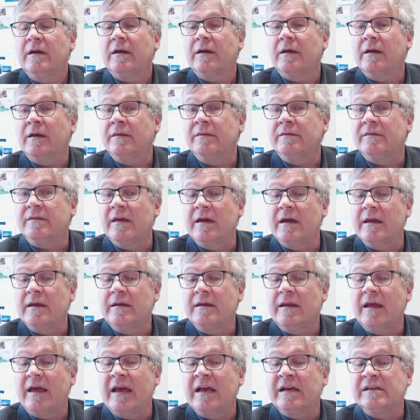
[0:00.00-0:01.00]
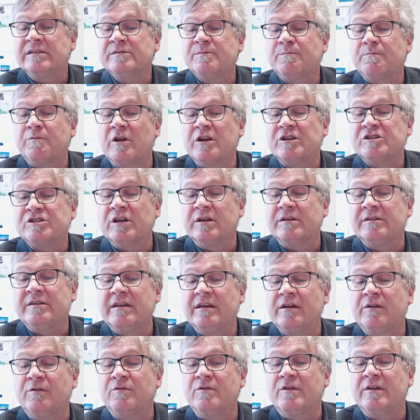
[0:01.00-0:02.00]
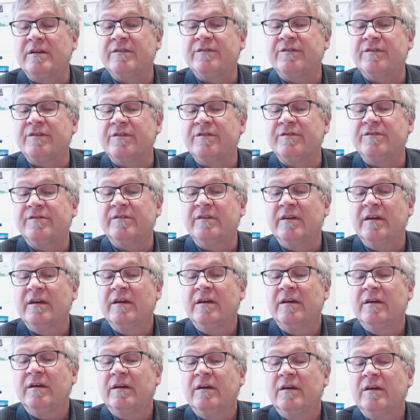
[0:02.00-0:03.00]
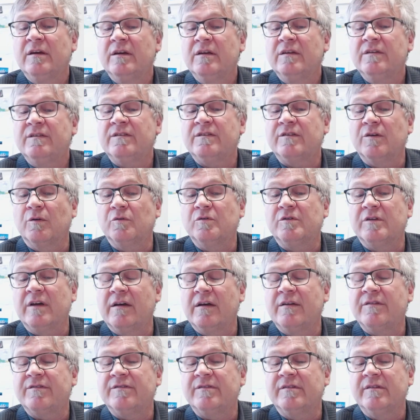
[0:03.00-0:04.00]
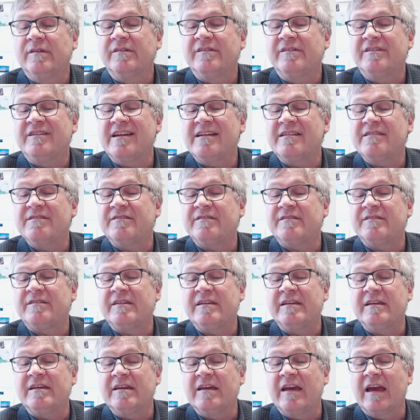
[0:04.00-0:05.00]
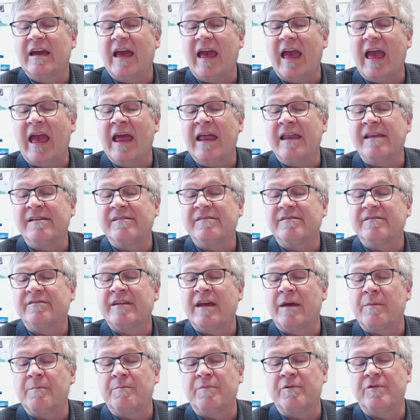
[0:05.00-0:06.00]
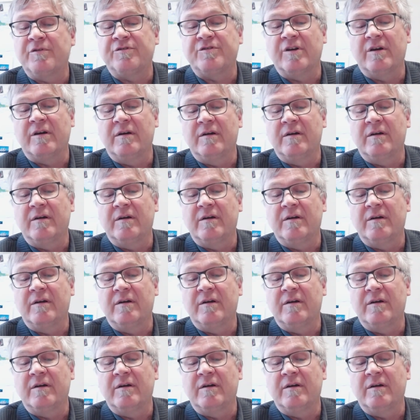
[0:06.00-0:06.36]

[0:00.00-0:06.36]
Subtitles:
and then as pressure decreases, so does density and temperature.